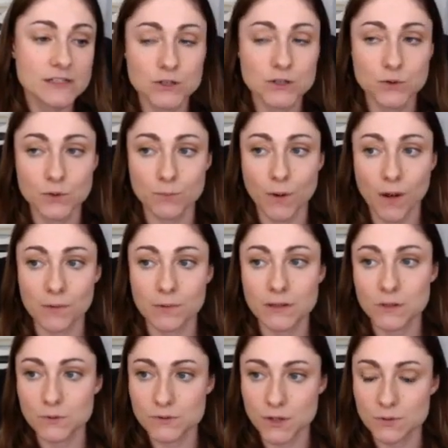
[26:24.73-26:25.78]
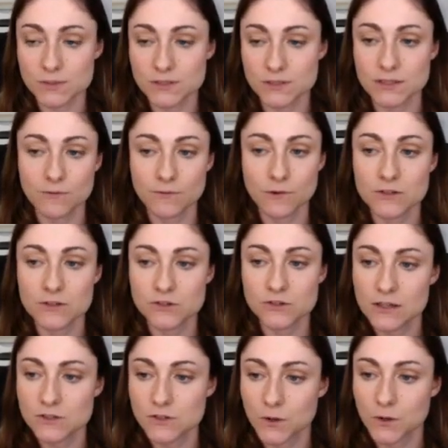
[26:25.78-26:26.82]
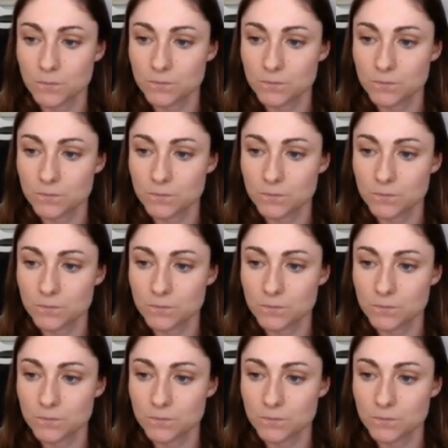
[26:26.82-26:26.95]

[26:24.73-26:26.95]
and you can probably use those to differentiate too.